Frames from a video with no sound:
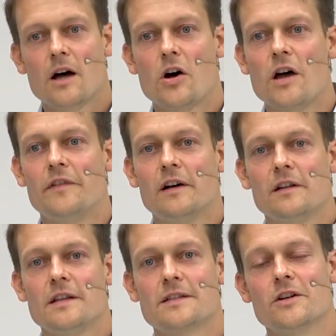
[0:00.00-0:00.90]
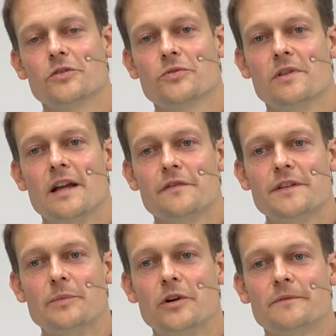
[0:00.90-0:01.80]
However, let's go to the live
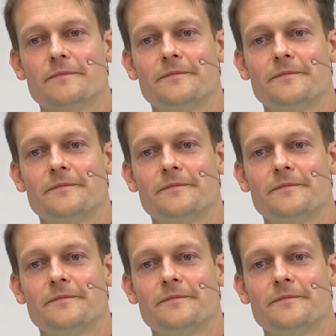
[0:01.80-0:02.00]
demo.